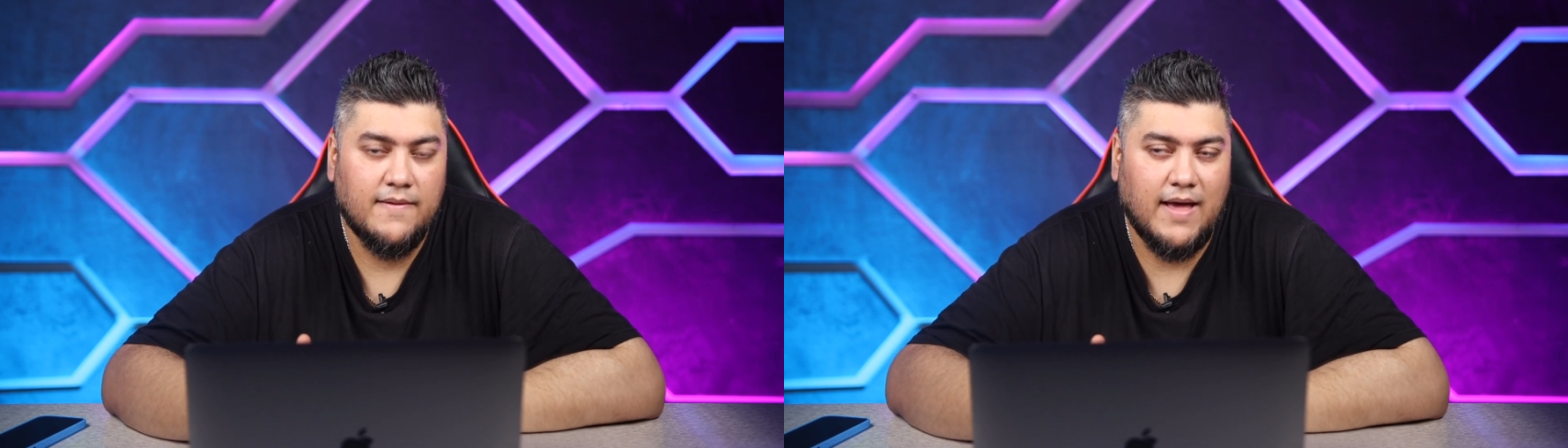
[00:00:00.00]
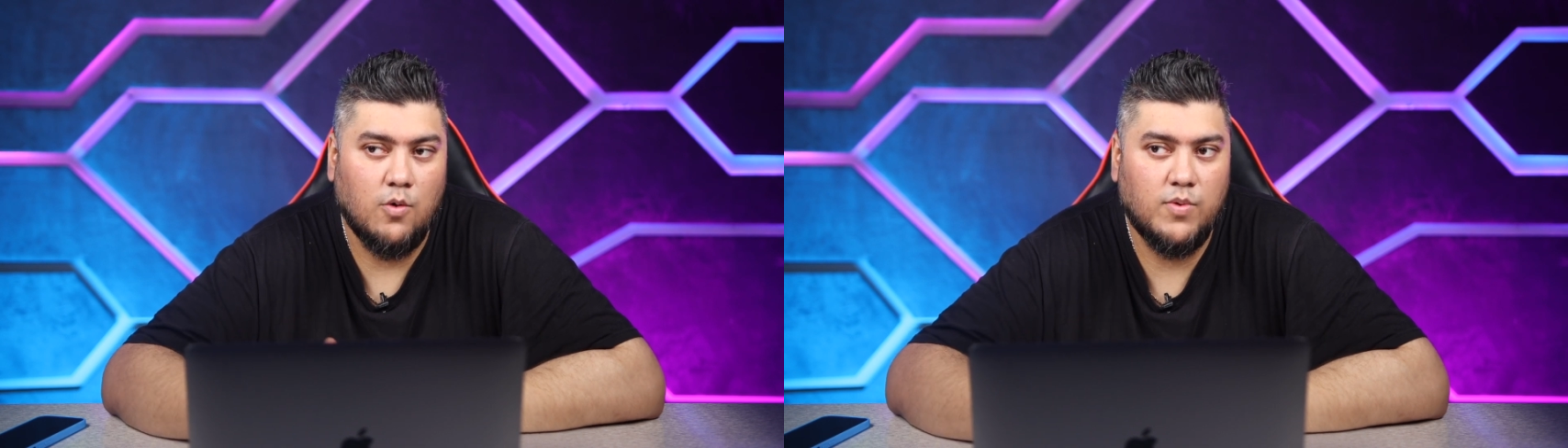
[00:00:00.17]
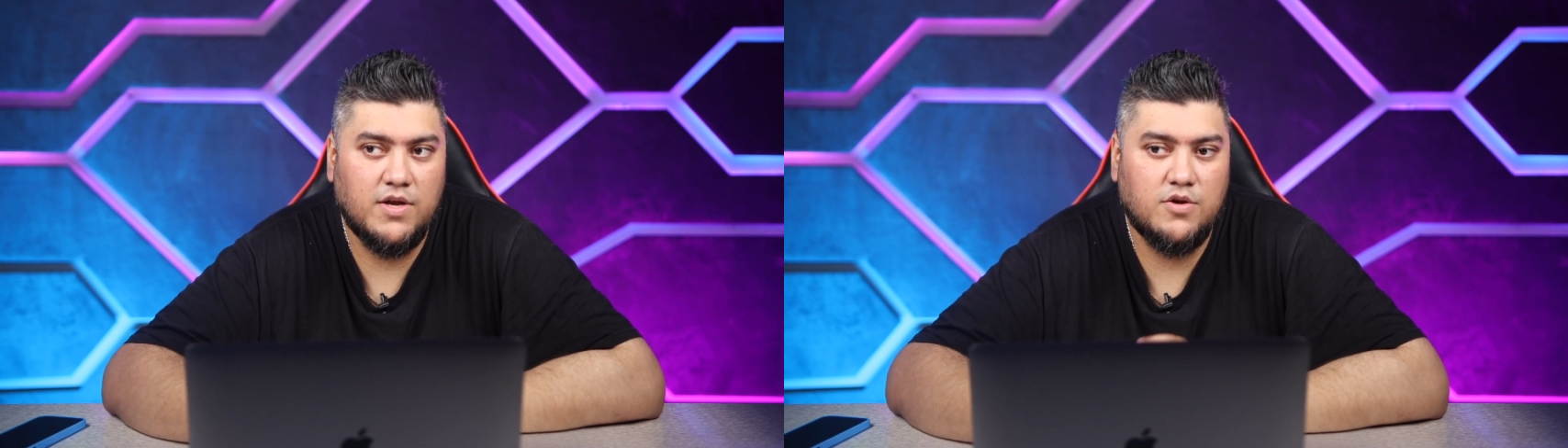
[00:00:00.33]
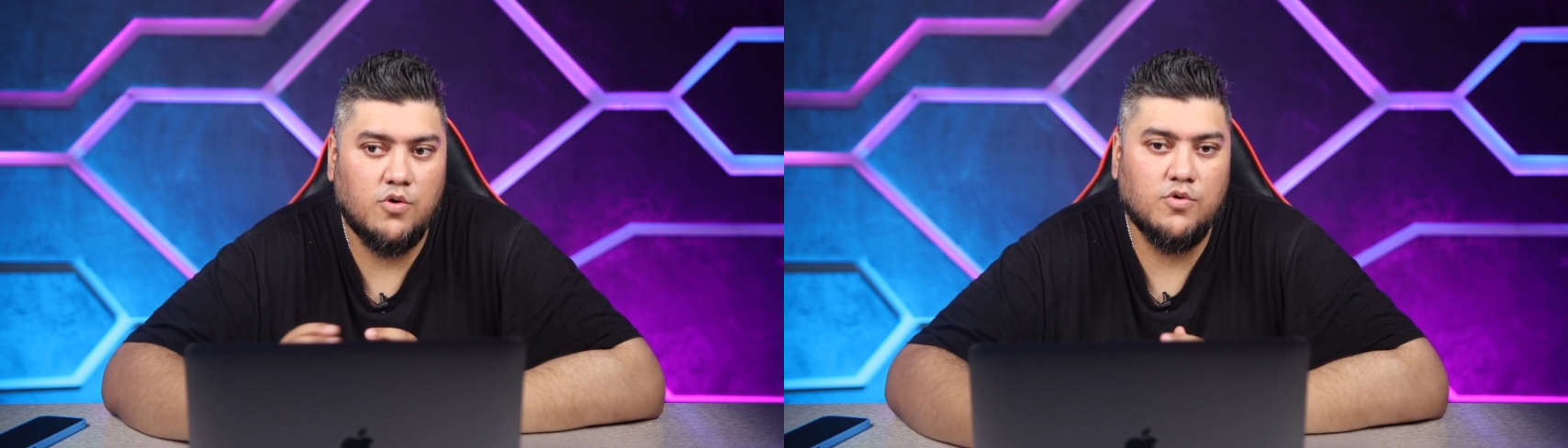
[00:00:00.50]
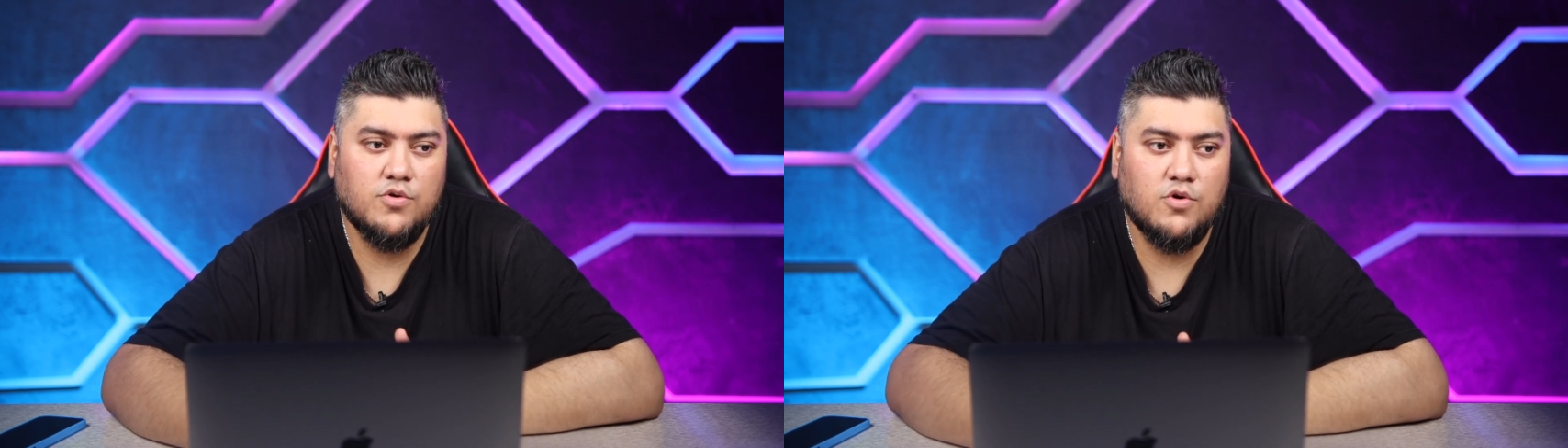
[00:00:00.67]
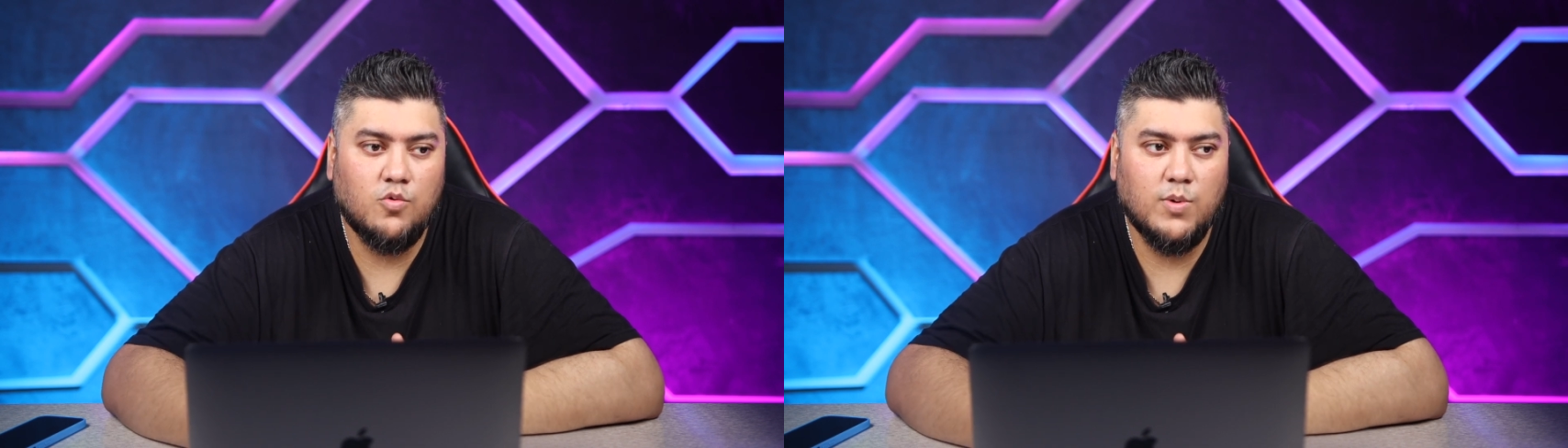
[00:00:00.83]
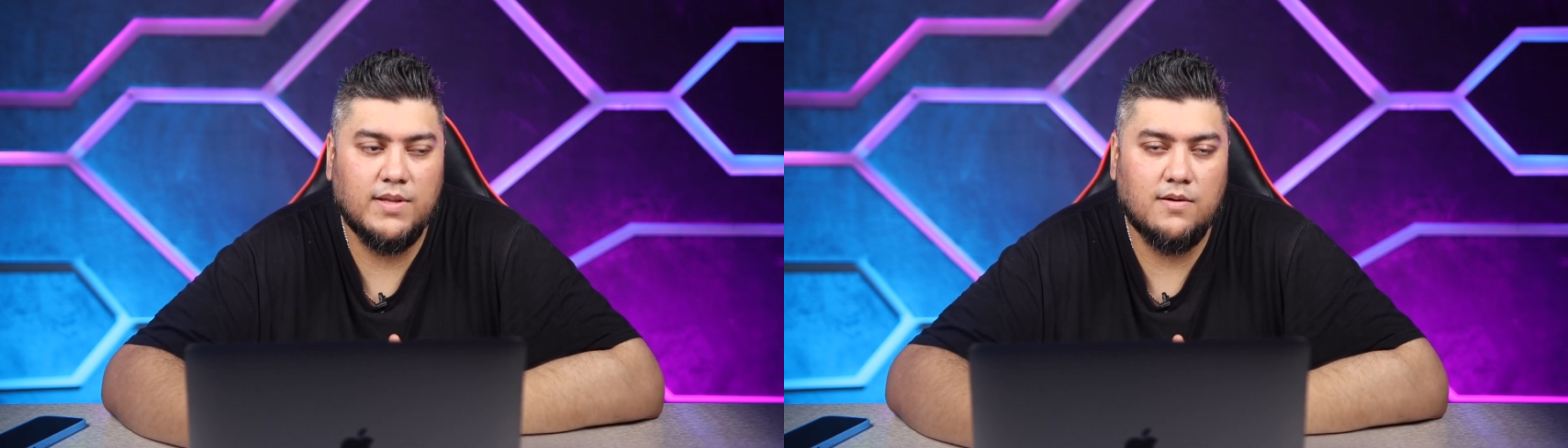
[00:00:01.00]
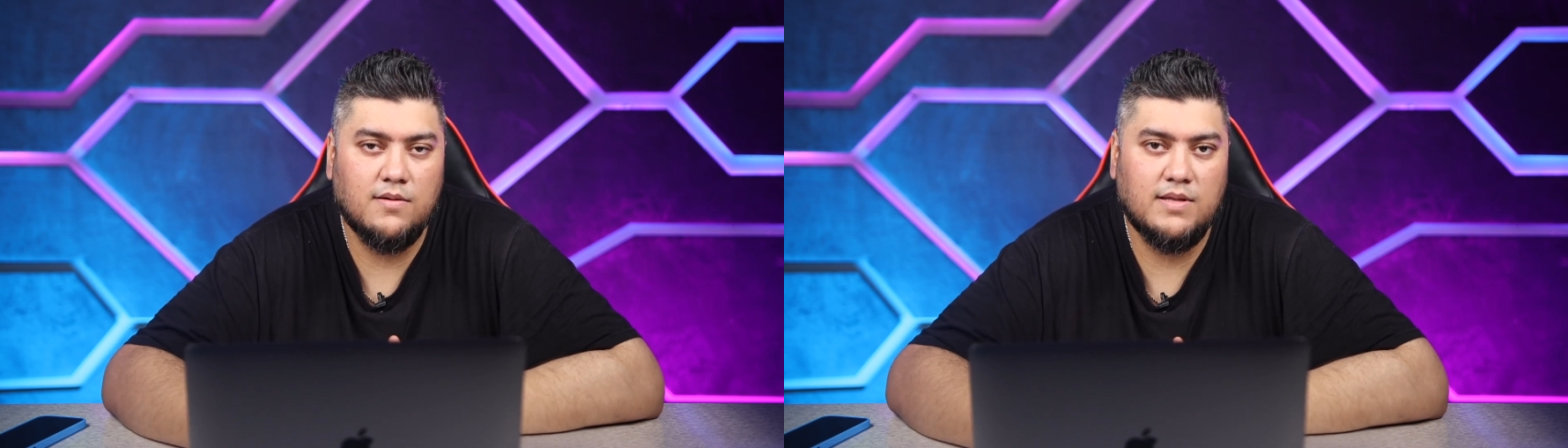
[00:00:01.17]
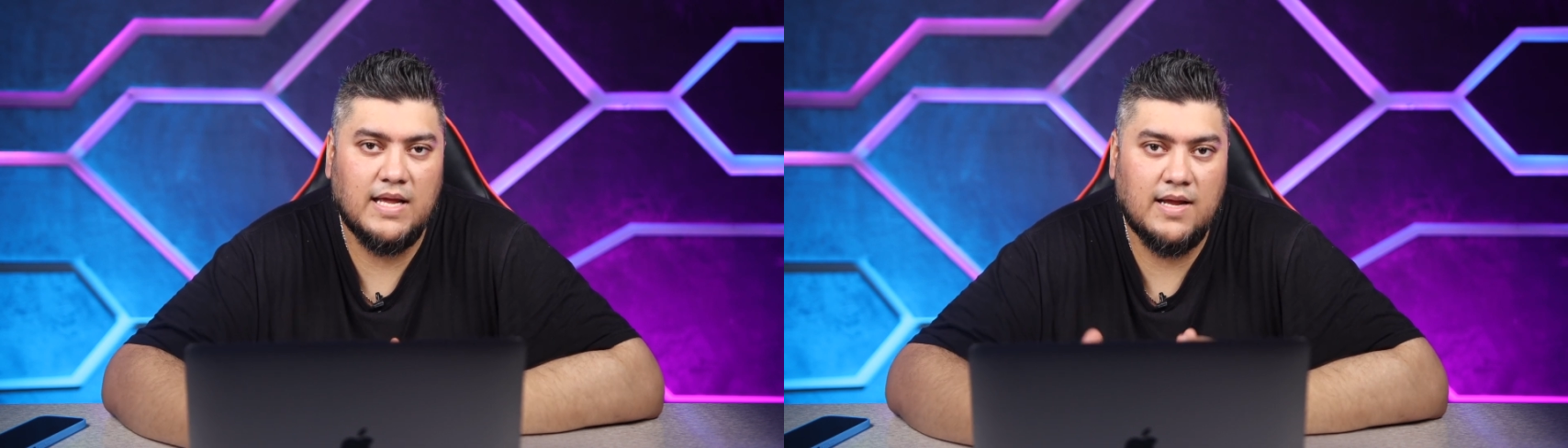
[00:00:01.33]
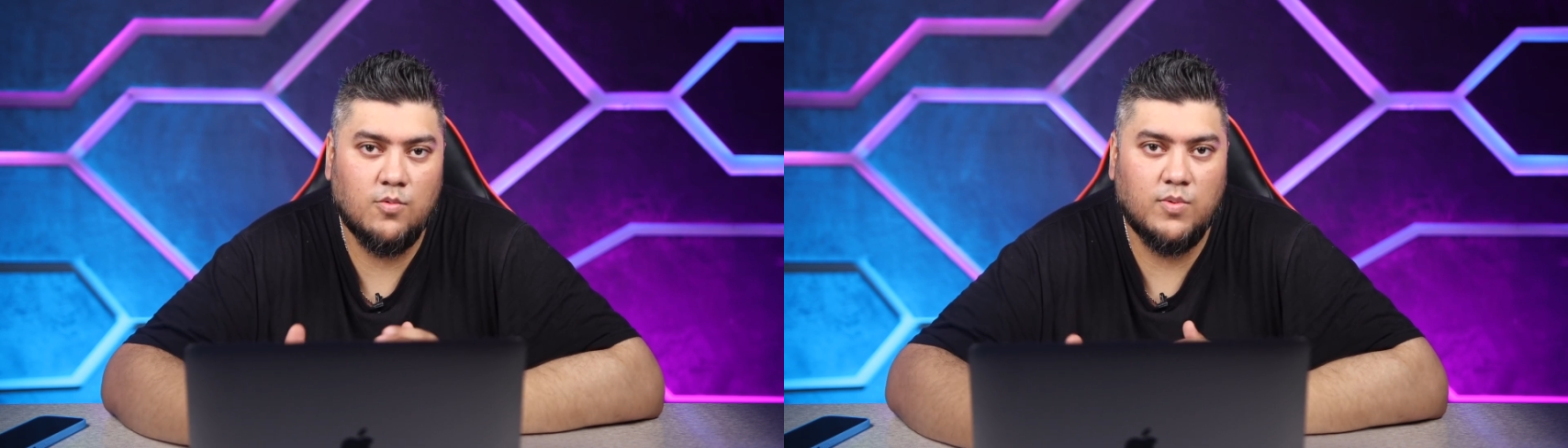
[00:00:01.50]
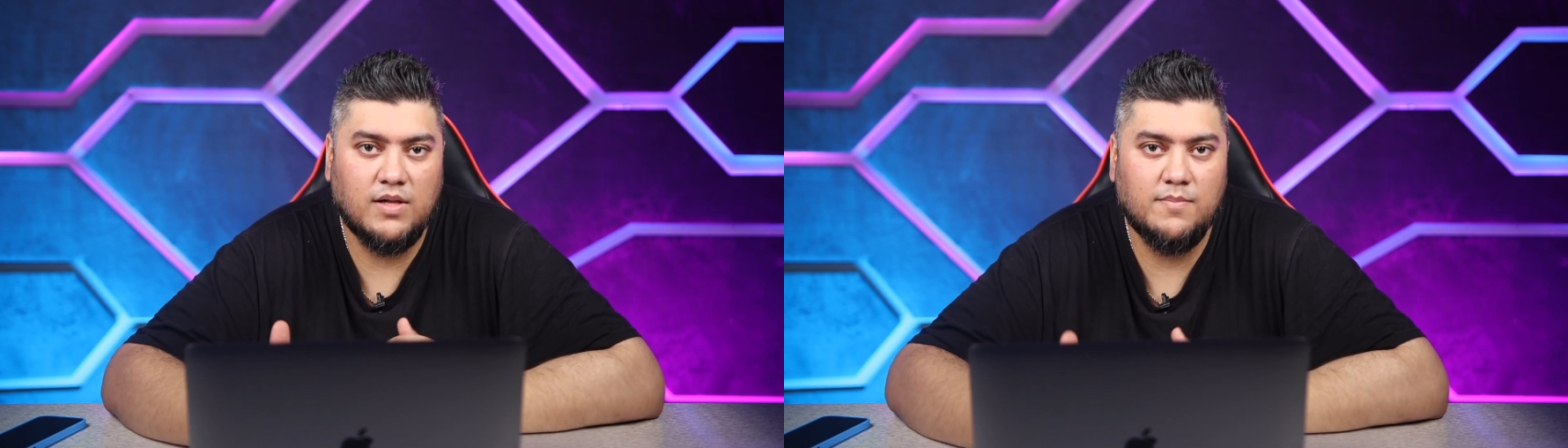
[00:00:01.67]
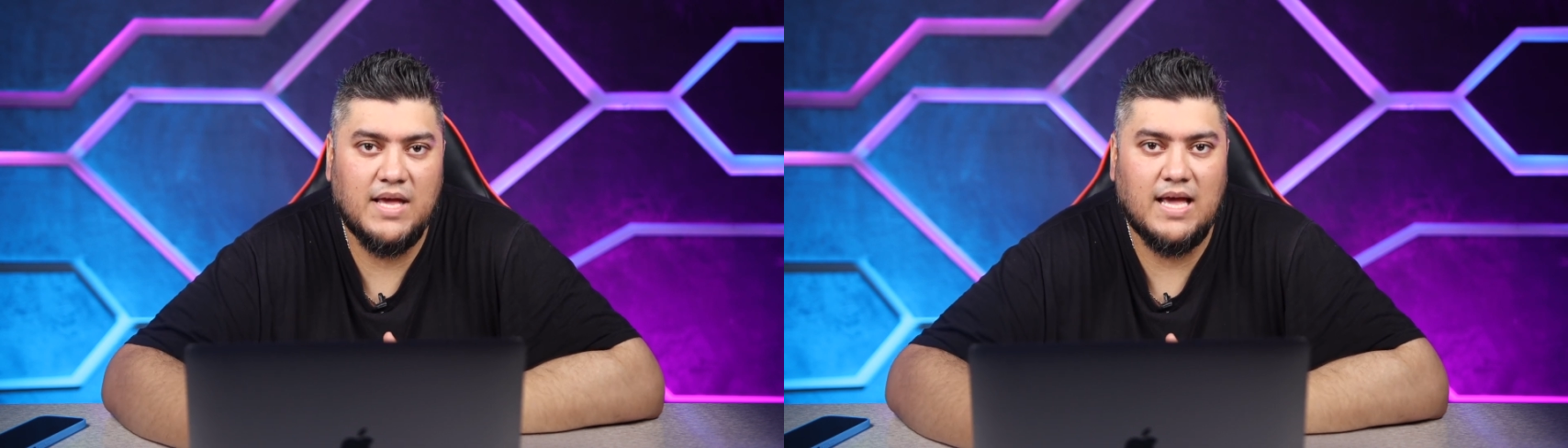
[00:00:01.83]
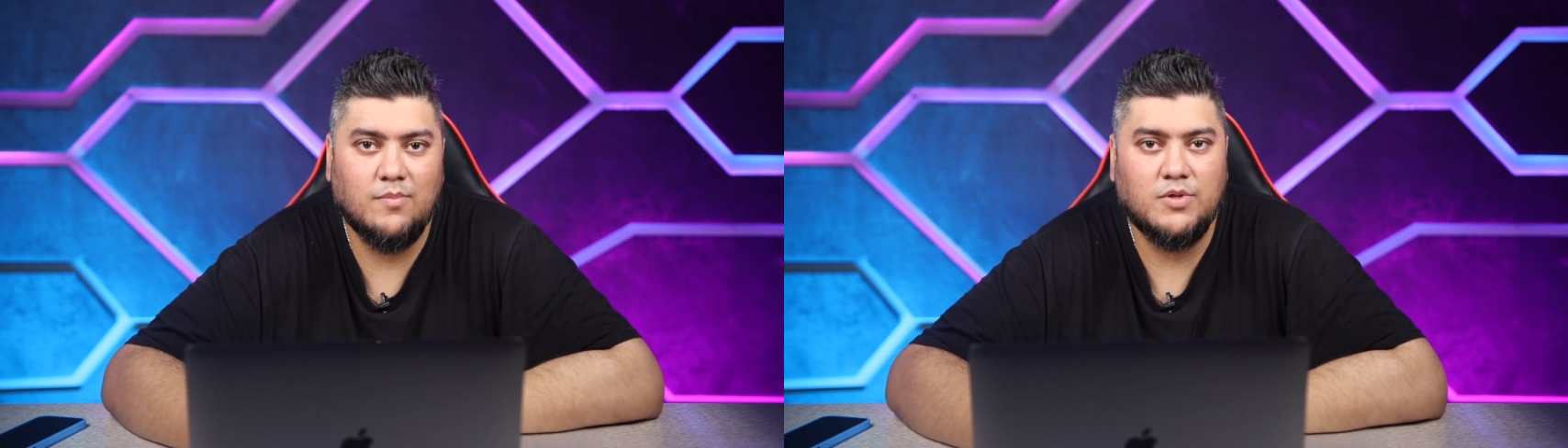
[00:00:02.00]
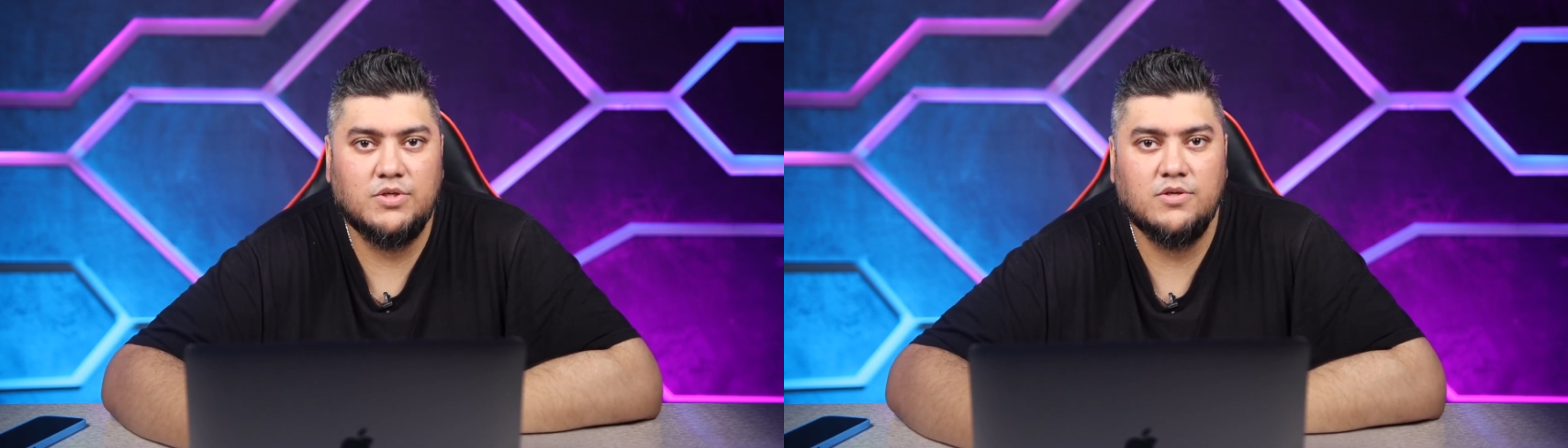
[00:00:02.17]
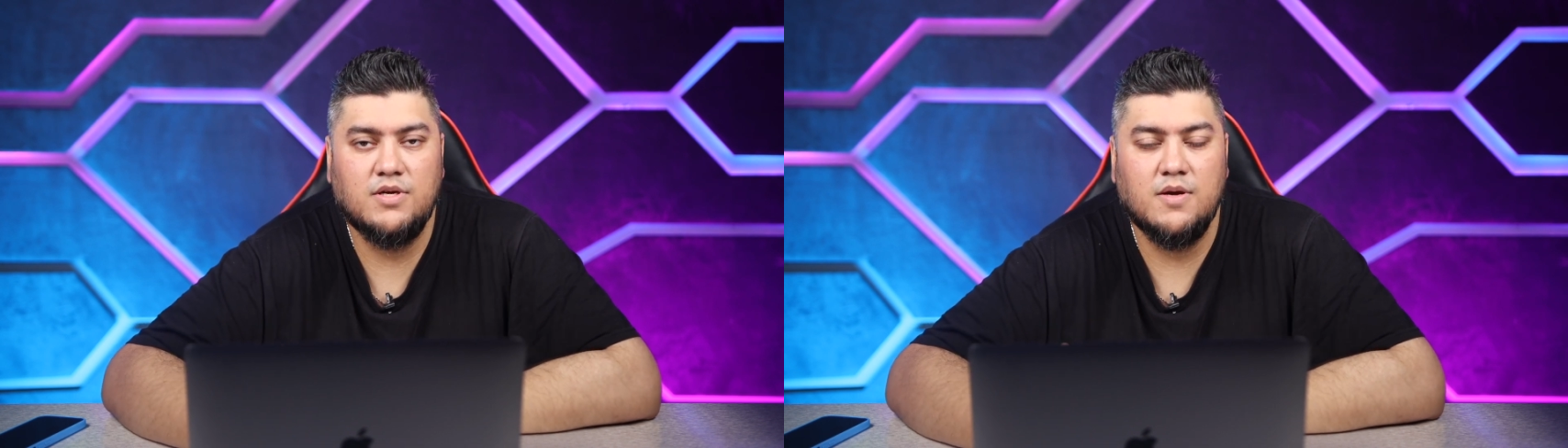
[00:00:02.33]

and we don't know whether they will be able to